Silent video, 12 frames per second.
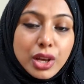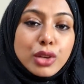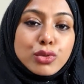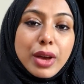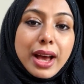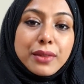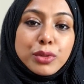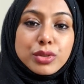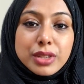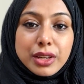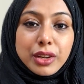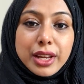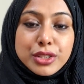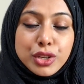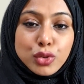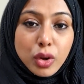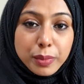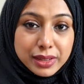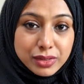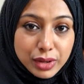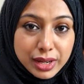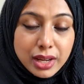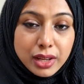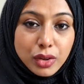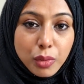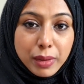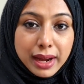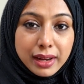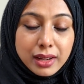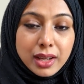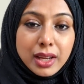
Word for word: So, have those engaging topics ready in your mind,